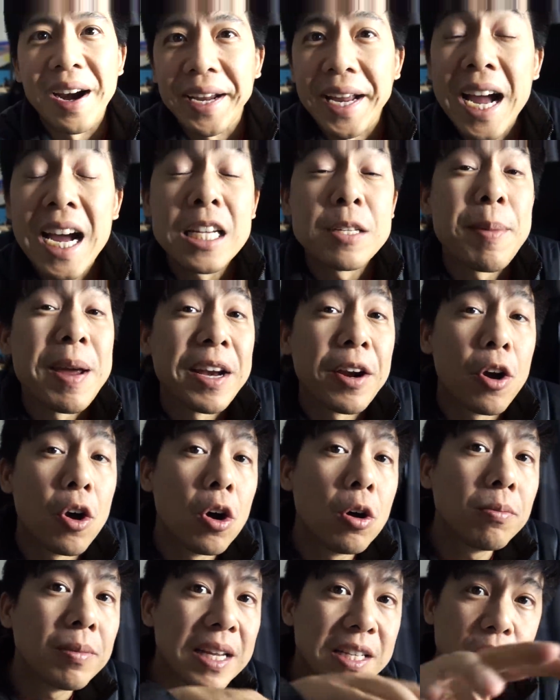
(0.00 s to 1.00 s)
All right, guys, made it
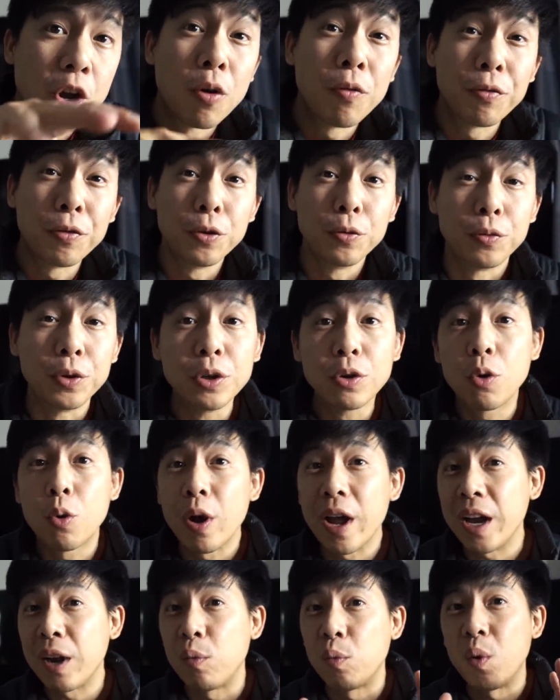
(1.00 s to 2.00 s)
home. Let's go through real
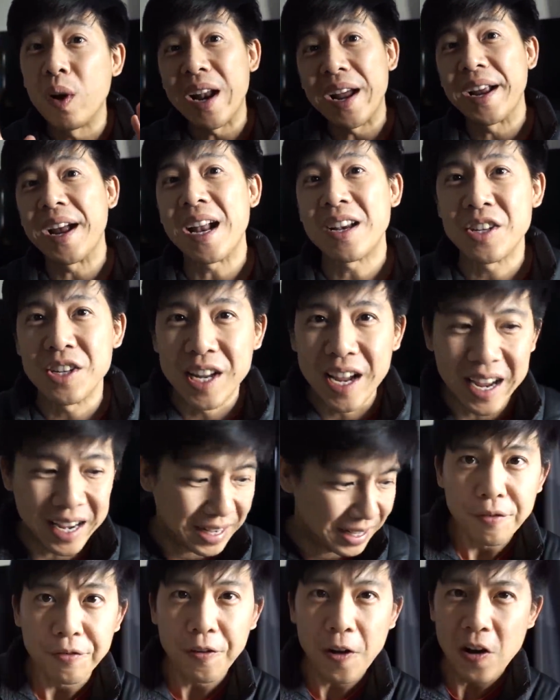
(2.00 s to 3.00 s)
quick what I got today.
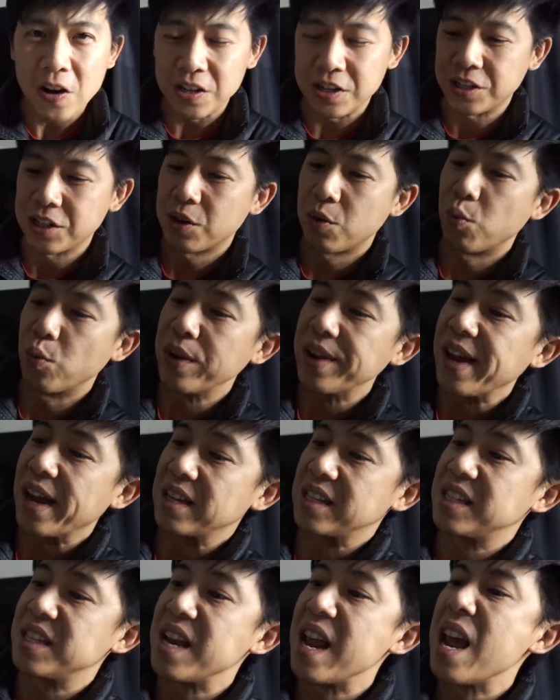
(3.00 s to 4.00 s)
First, we
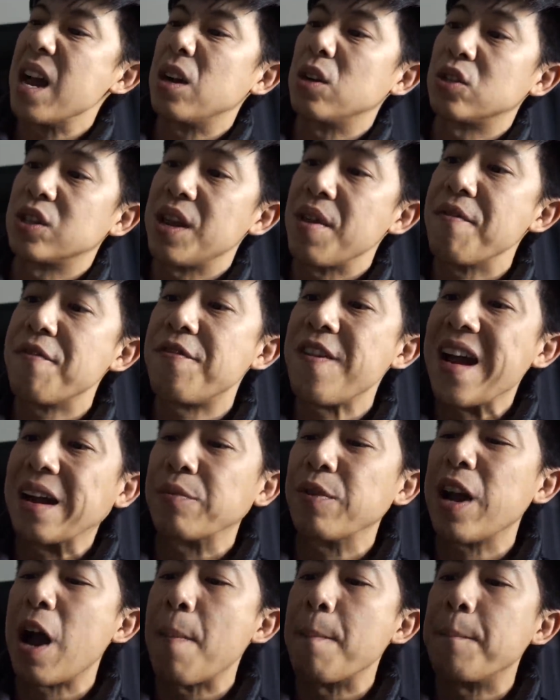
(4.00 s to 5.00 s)
got snails. In
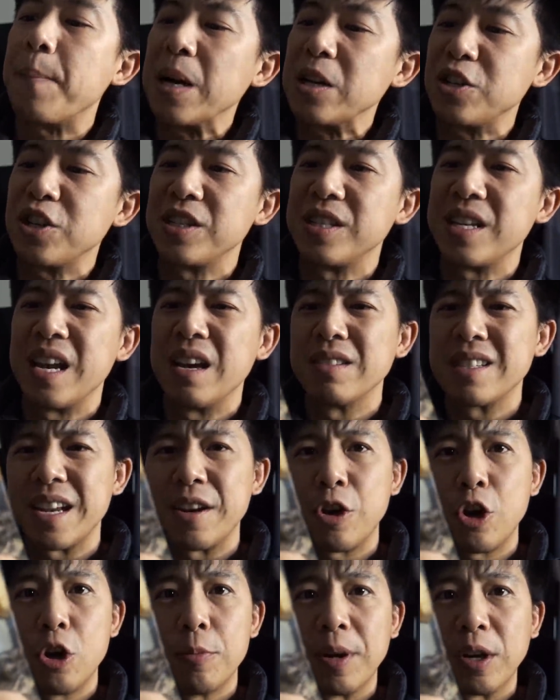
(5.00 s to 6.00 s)
fact, we got a bunch of snails
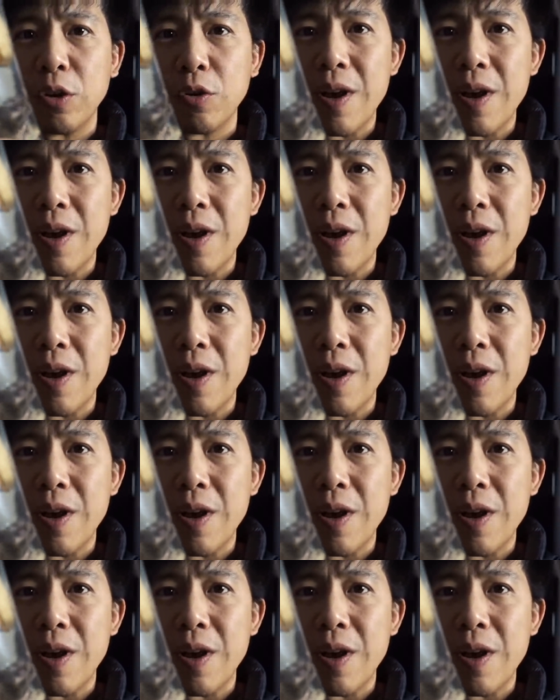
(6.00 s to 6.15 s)
and hermit